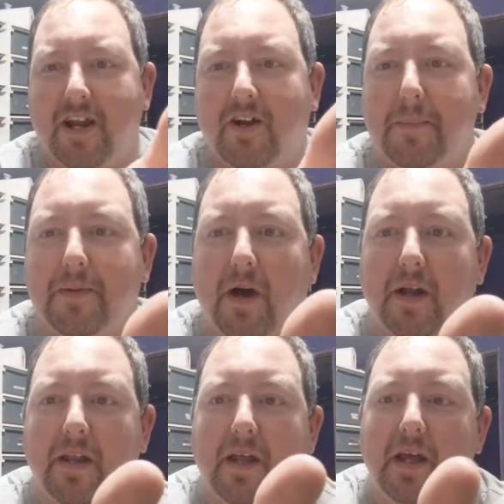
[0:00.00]
Krypton.
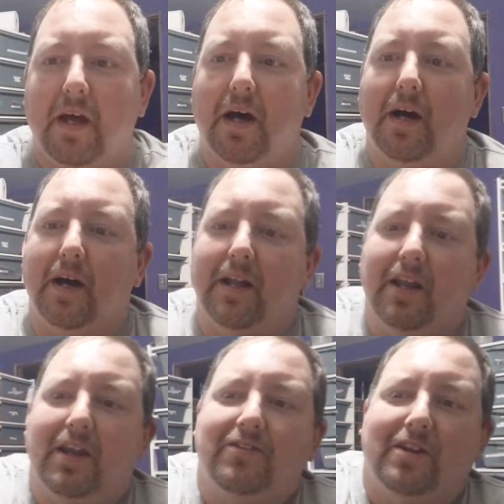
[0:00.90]
It
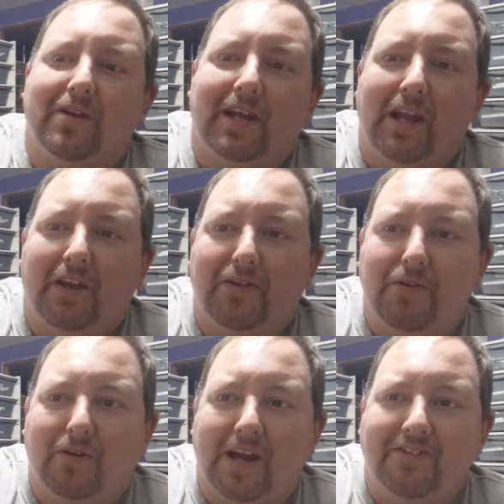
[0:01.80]
doesn't look anything too
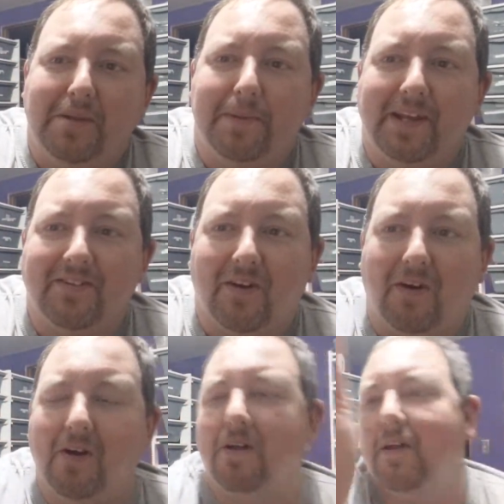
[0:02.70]
crazy, but it's all,